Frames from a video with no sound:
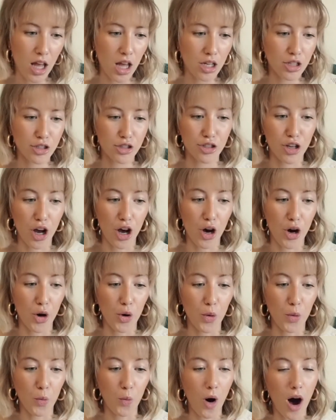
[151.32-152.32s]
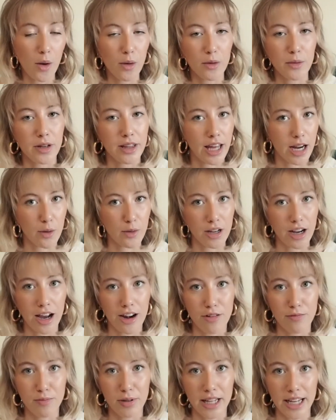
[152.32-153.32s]
So while we were there, we
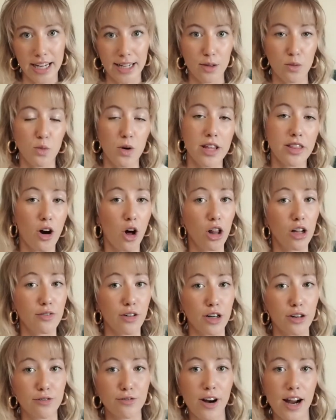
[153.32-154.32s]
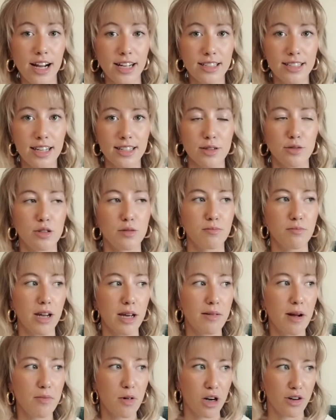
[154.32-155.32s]
kind of planned with all of our friends, because it was me
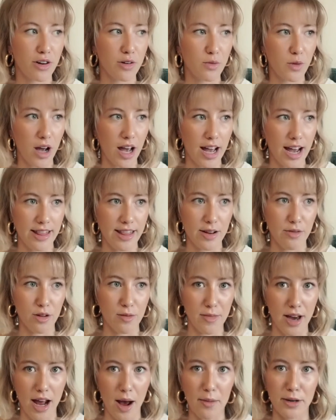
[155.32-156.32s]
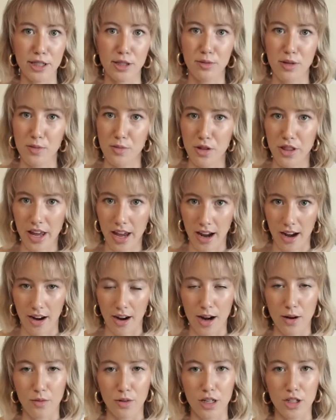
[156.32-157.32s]
and my boyfriend went, and then we met a bunch of people there
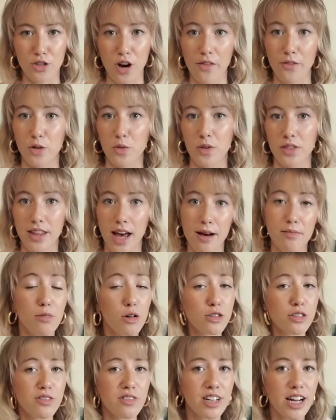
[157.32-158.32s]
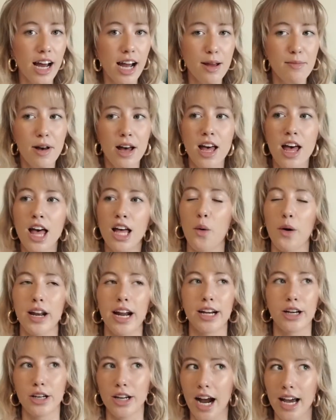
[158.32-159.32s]
and we traveled with them most of the time. Oh, and
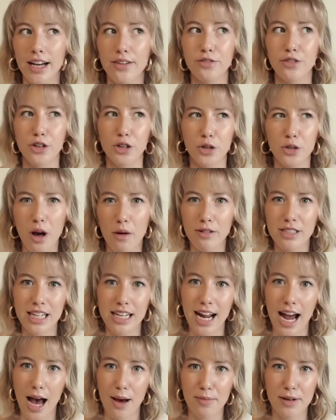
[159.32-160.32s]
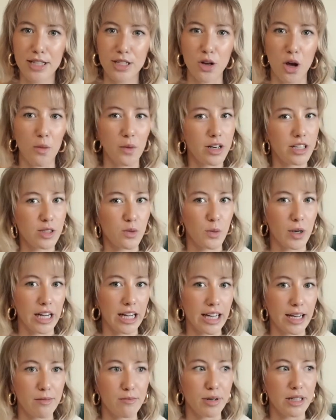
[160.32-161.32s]
I kind of knew that was gonna happen, so I wanted to
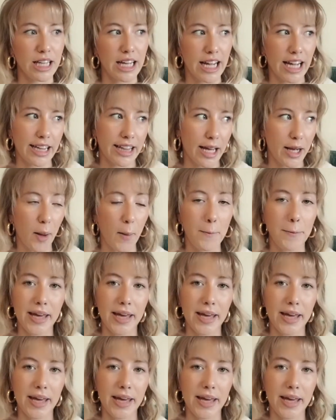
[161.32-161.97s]
wait and plan like